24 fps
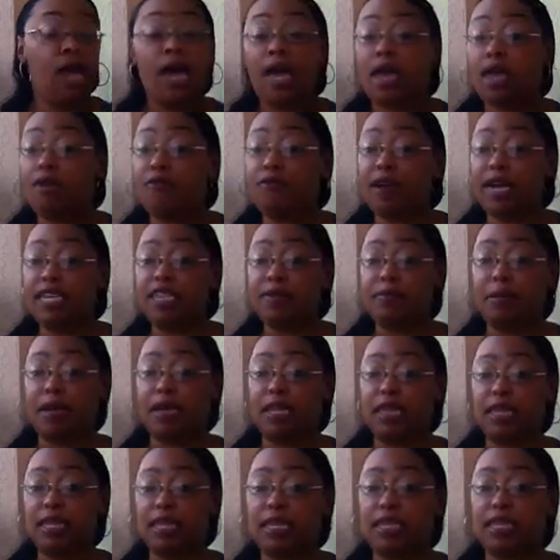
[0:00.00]

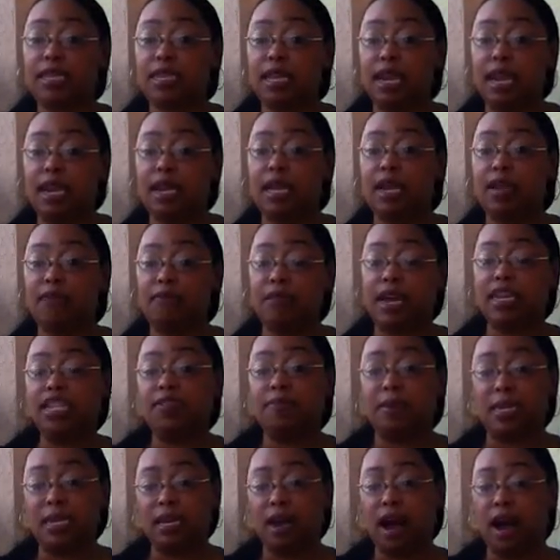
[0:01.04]
investments, getting
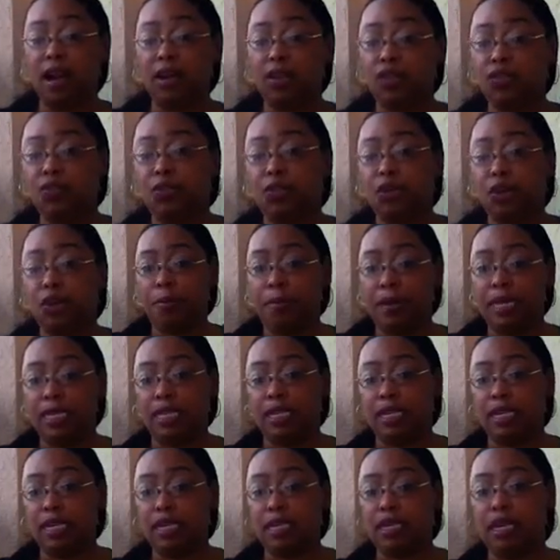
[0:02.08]
investment dollars for
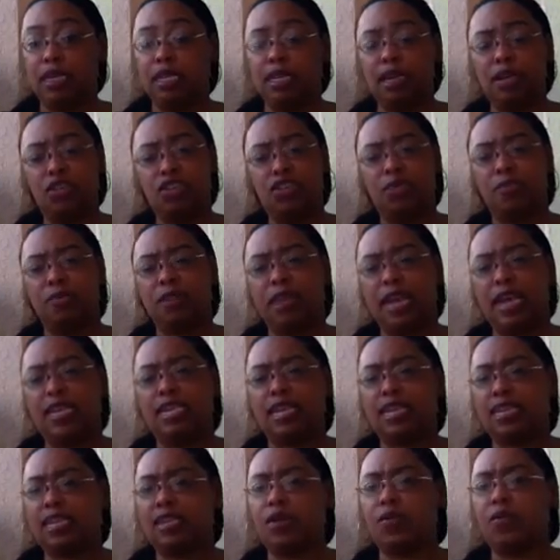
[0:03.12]
business, because there's some things
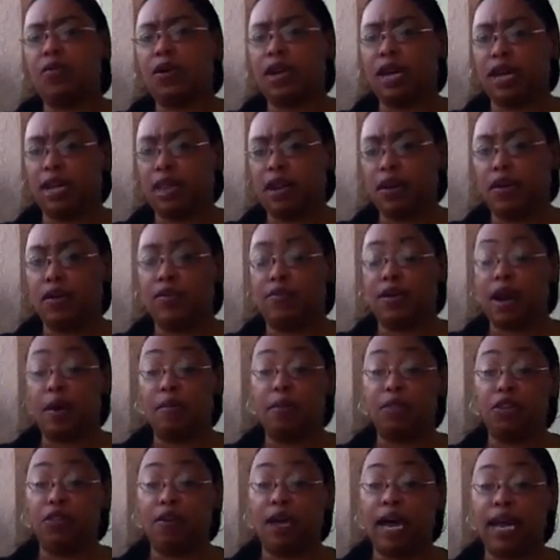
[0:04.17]
I still want to clarify
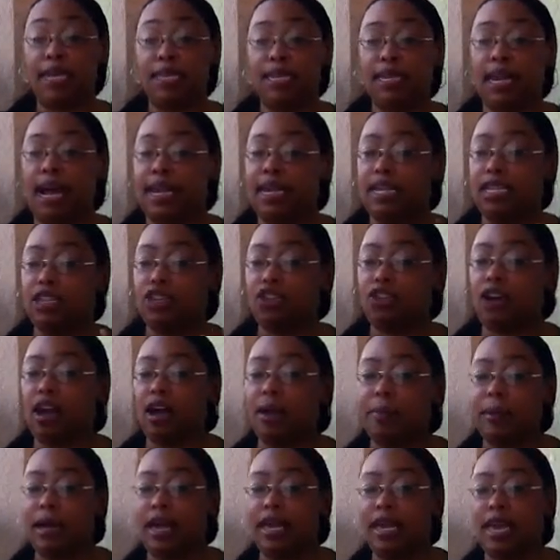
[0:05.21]
with you guys that I didn't talk
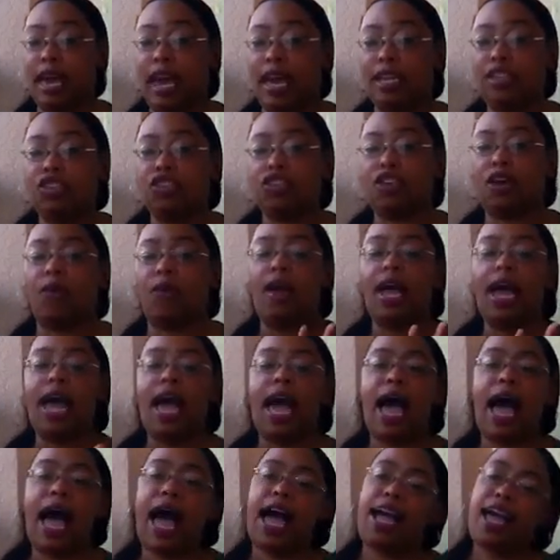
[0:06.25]
about yet. So
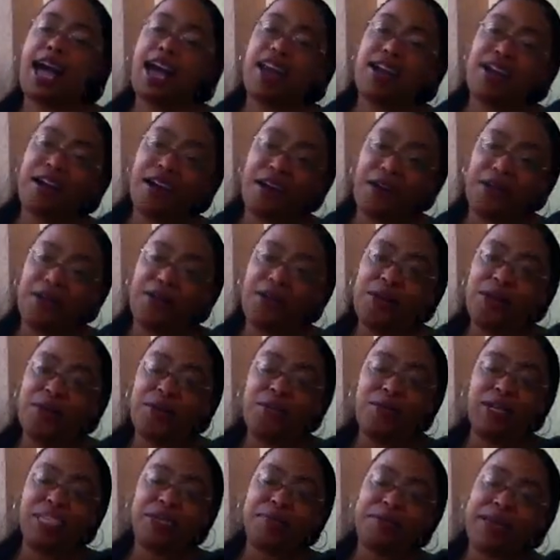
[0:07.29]
I gotta go.
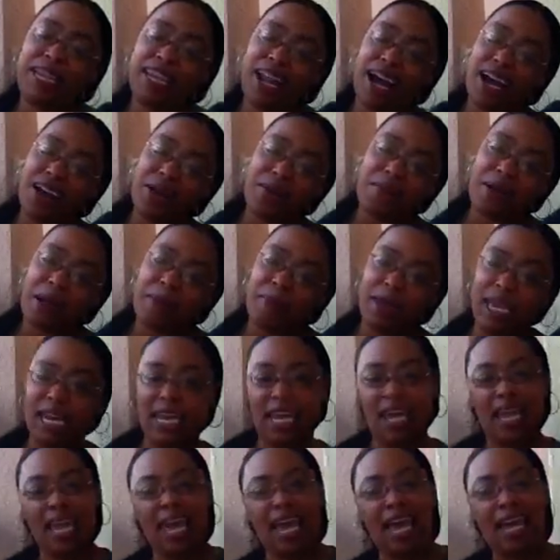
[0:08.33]
Wish me luck on my
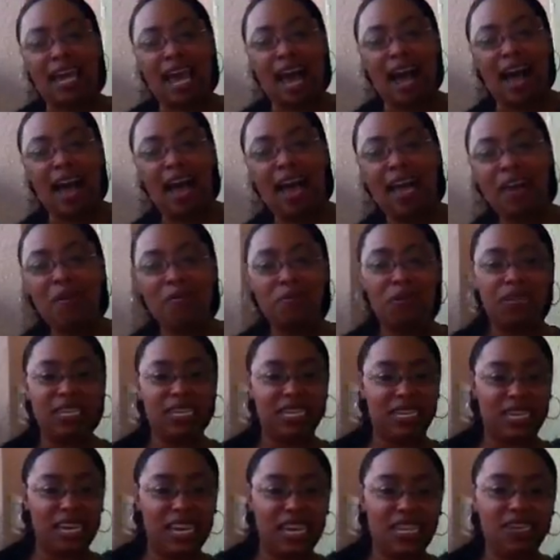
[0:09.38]
meeting, and I will
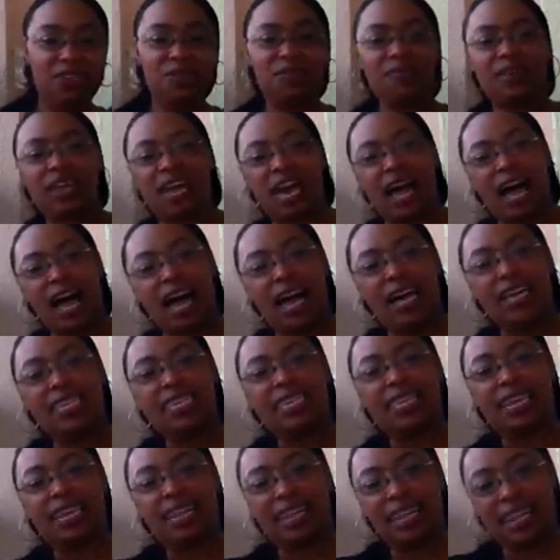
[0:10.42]
see you
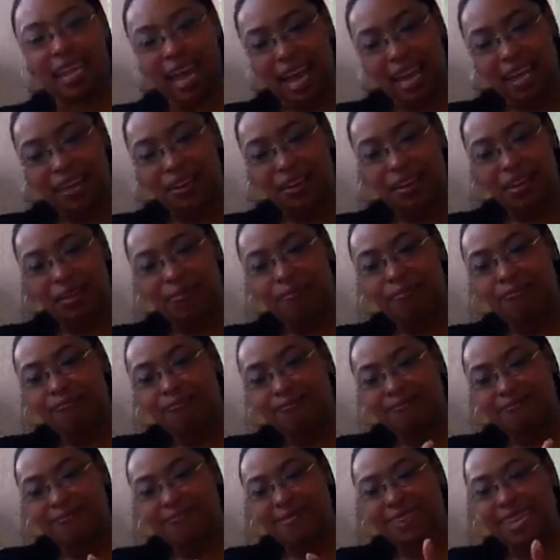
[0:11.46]
guys later.
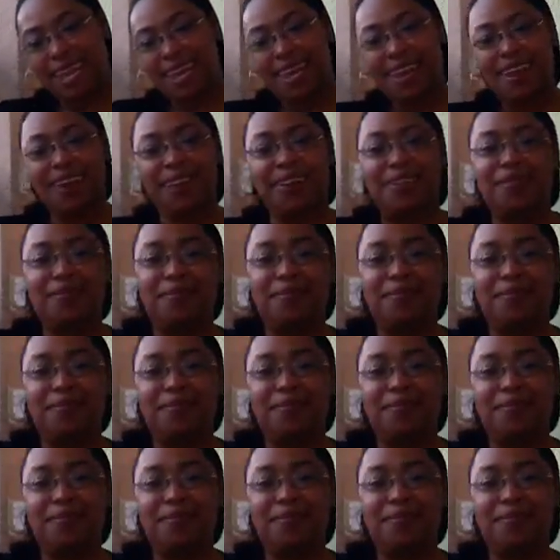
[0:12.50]
Take care.